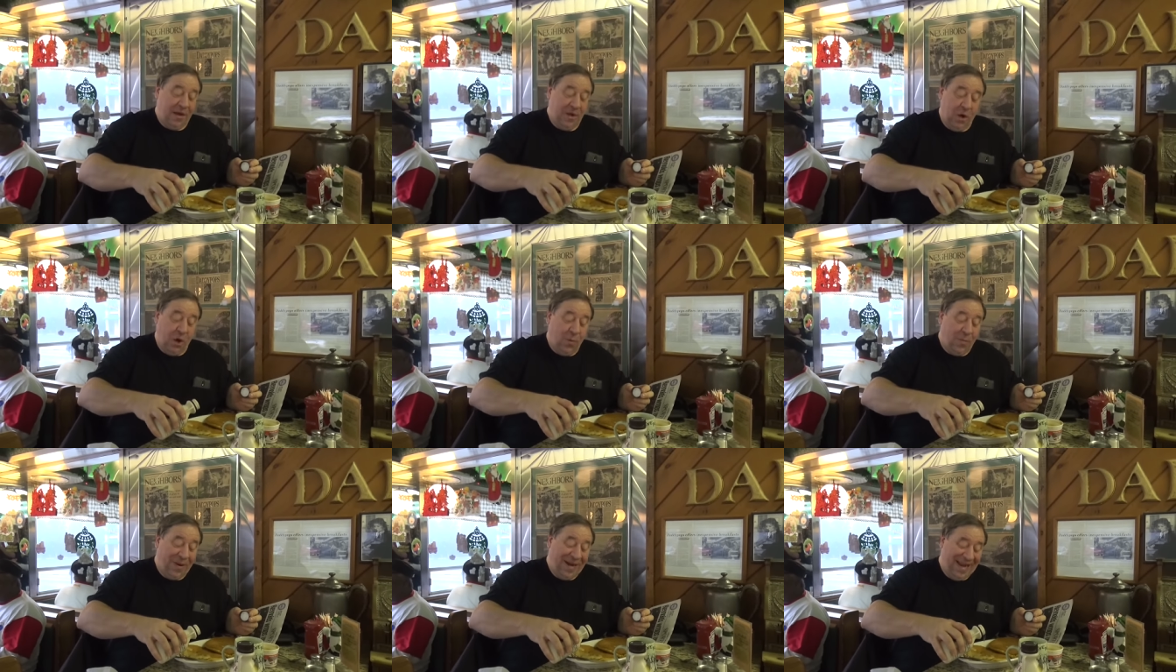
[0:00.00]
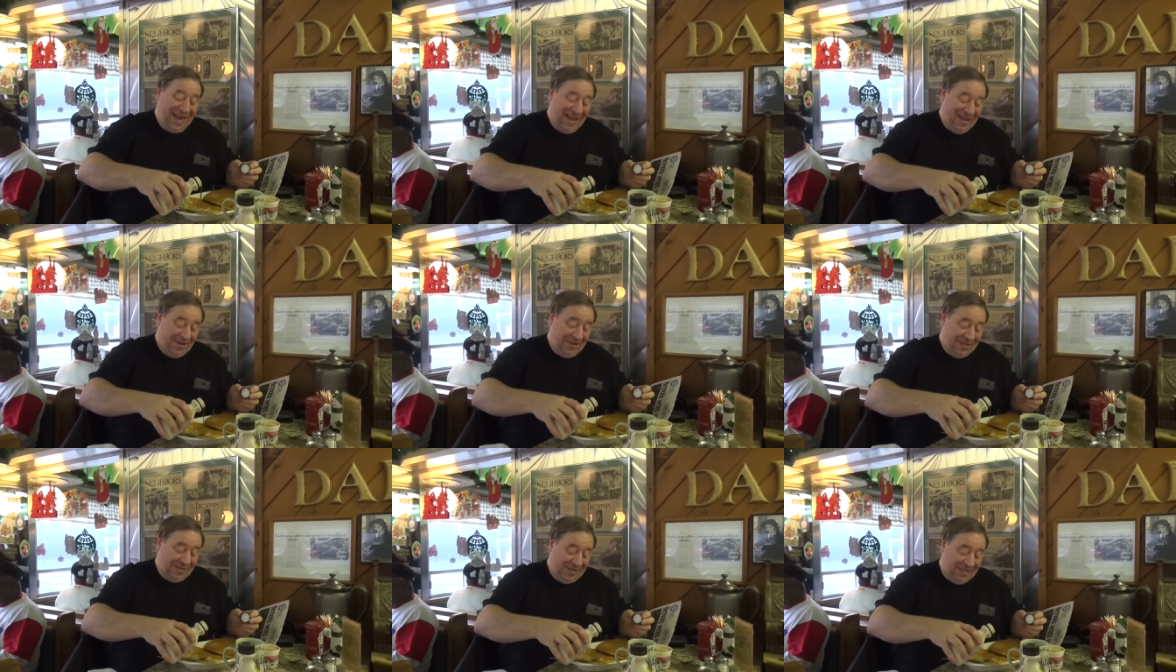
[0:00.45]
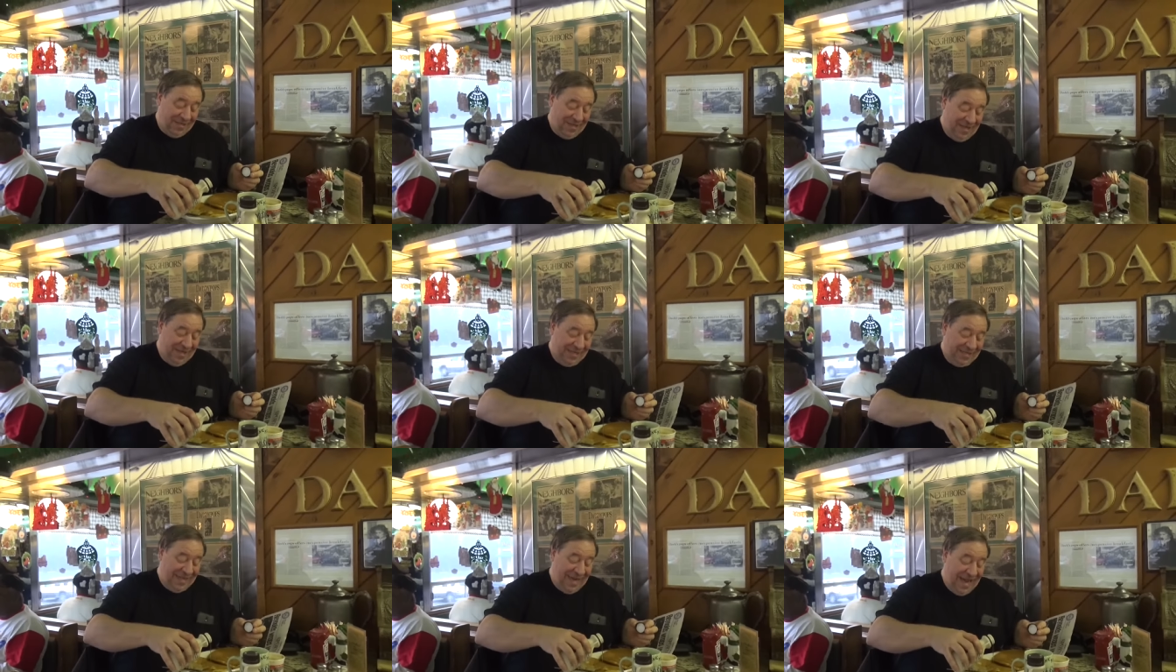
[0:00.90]
Nobody else
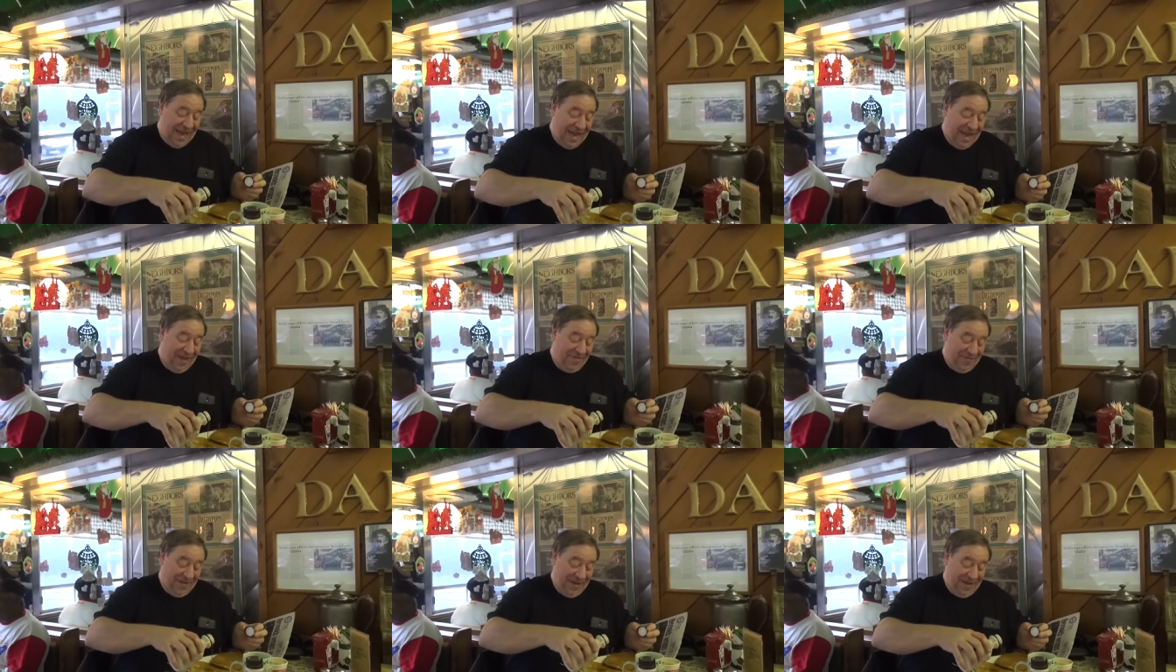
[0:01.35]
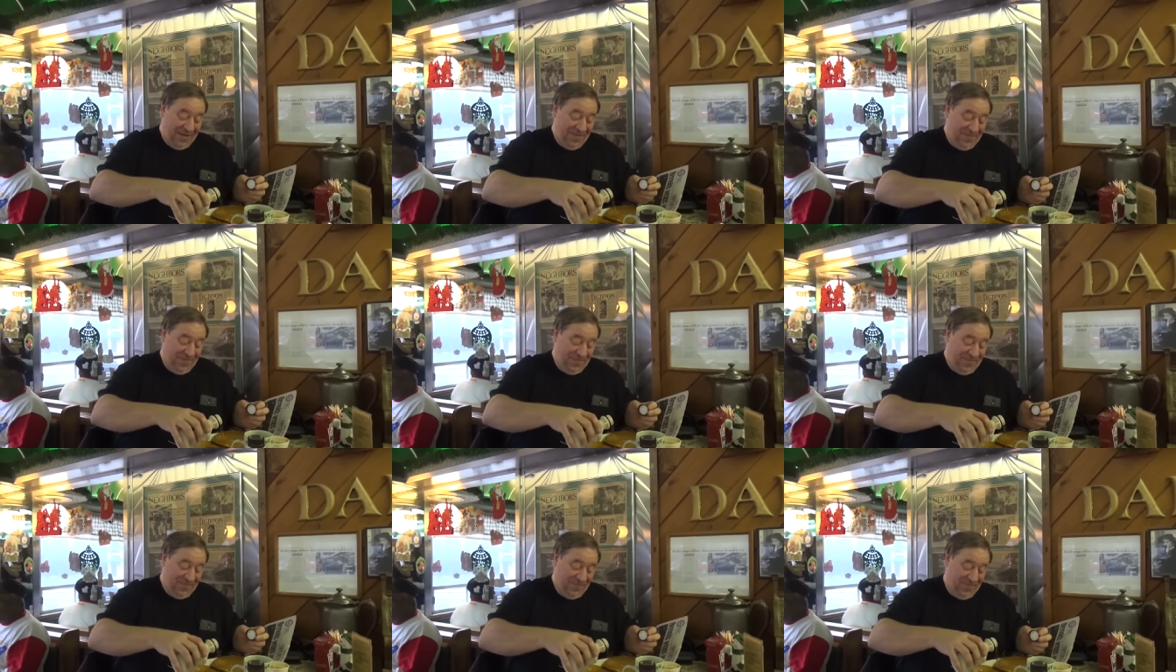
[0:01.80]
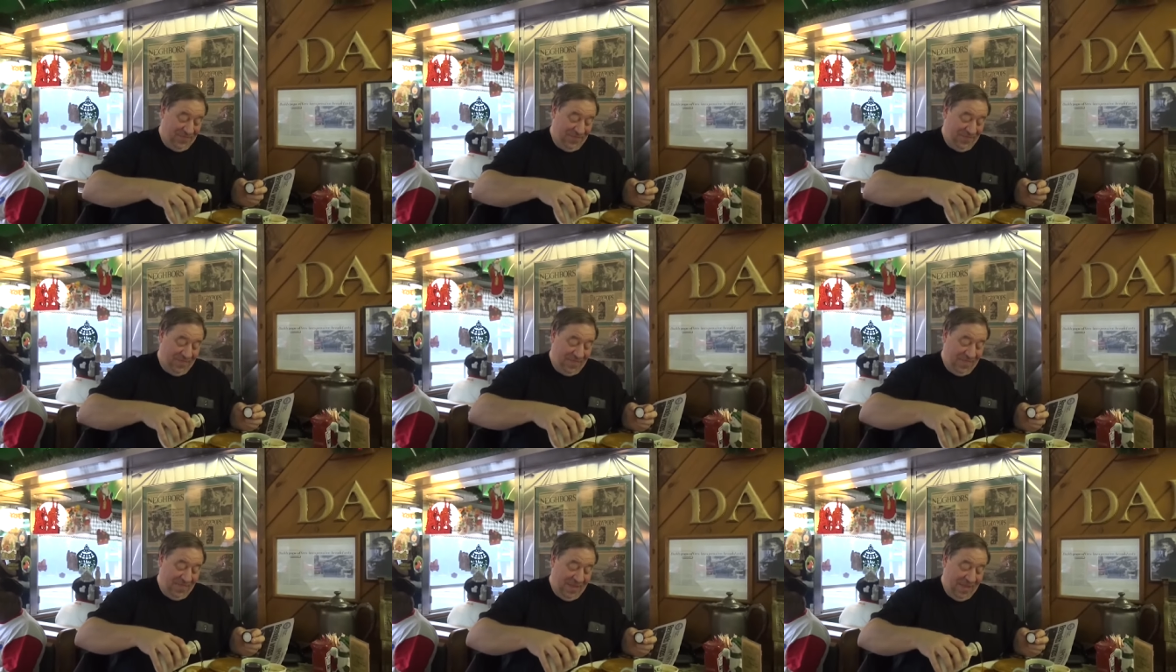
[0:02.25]
is having It's like
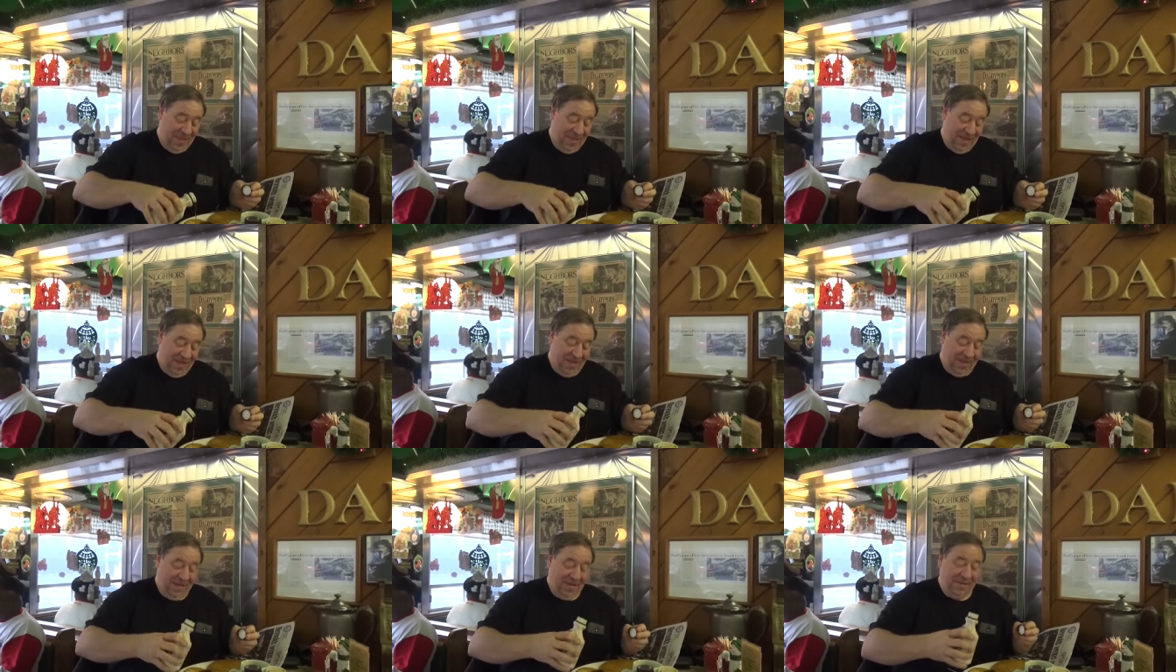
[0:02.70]
four dollars.